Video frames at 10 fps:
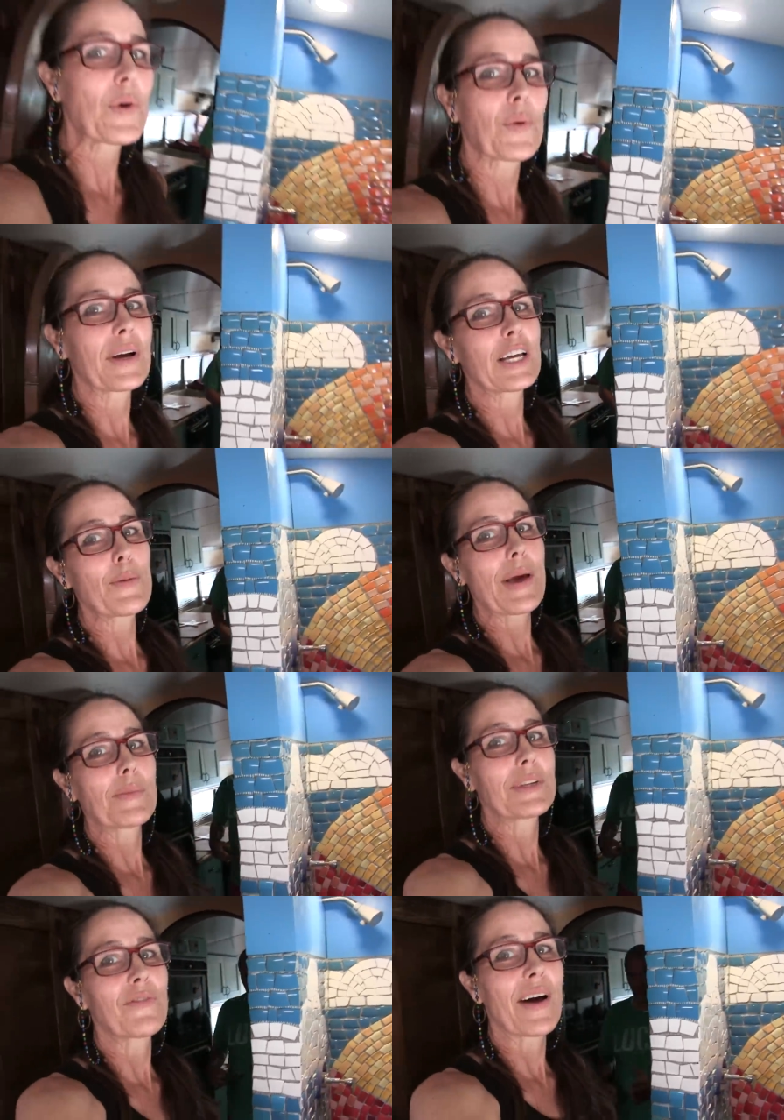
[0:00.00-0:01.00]
we weren't going to be
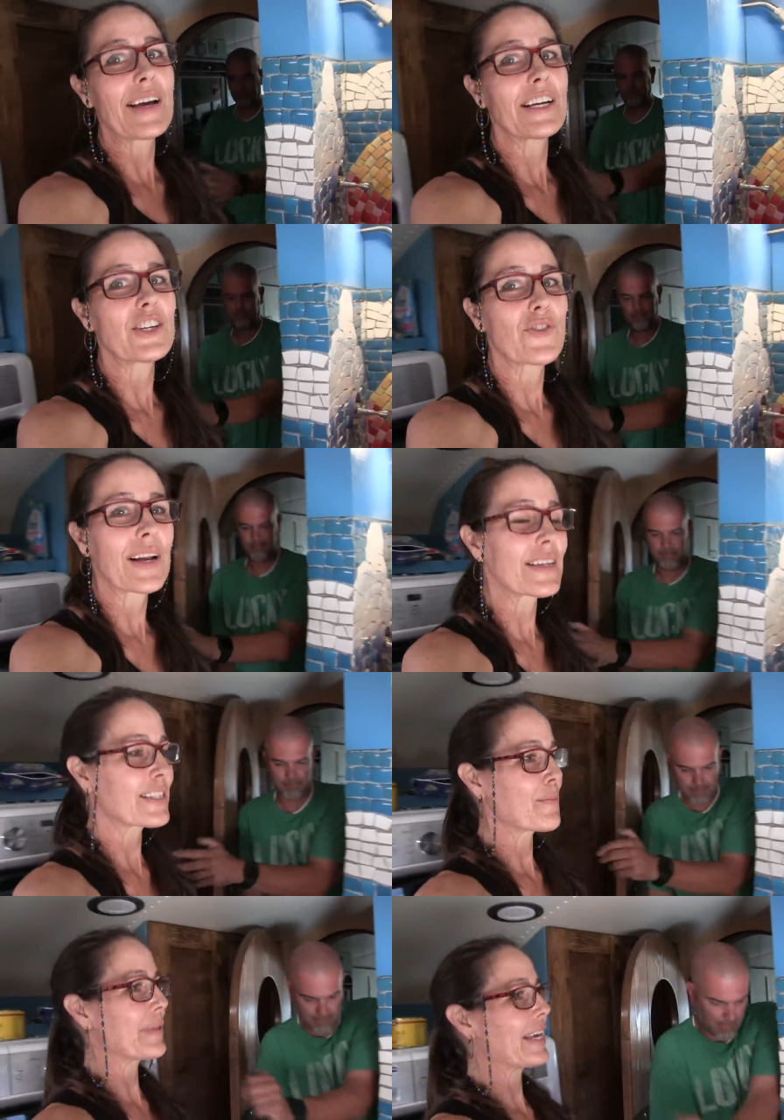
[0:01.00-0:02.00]
able to find a drain
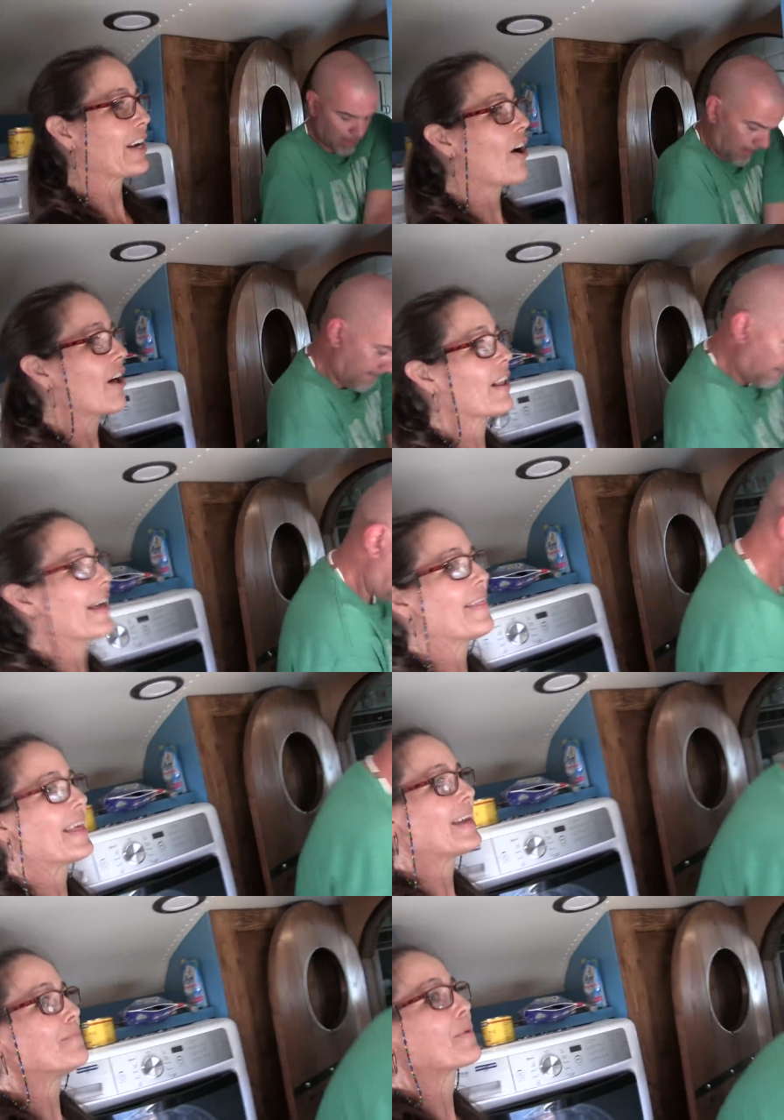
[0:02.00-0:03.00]
assembly at all. And
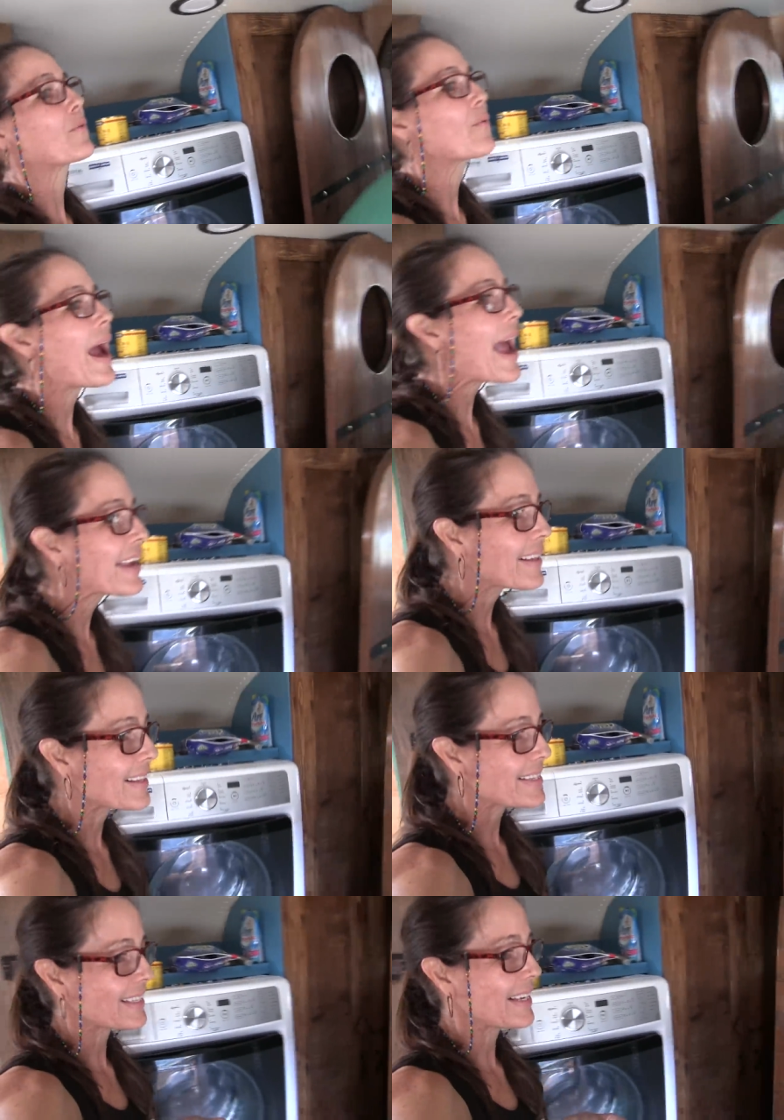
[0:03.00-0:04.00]
then
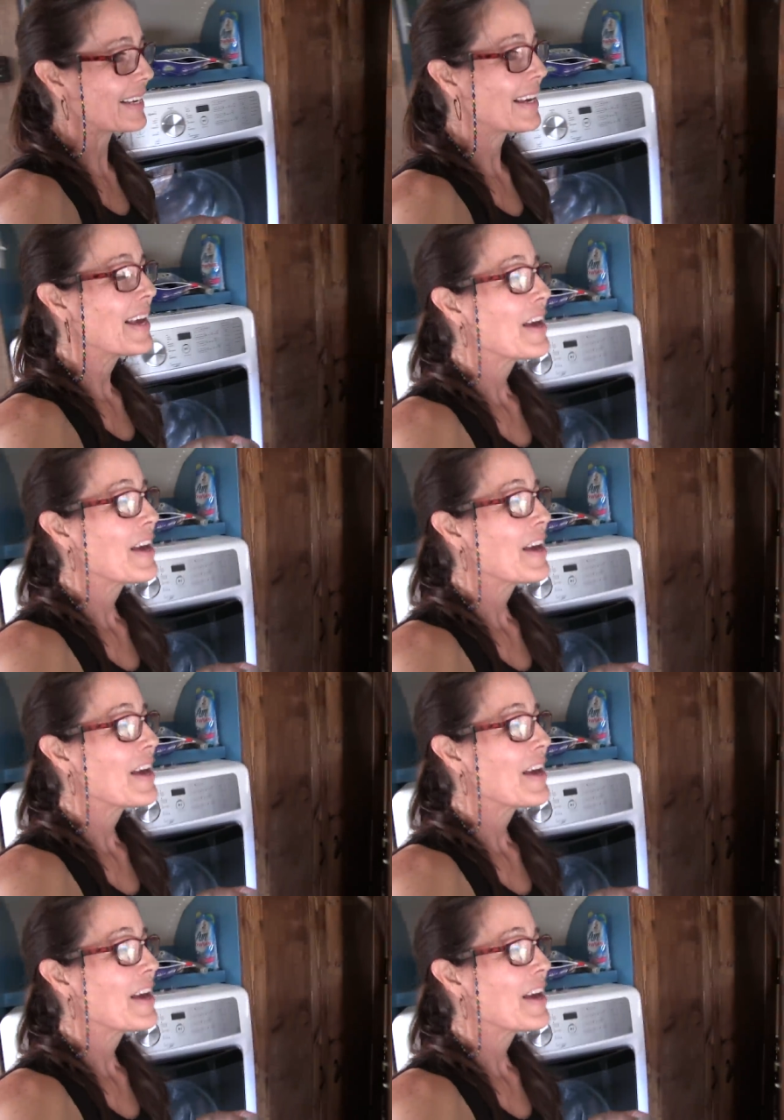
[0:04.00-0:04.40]
miraculously,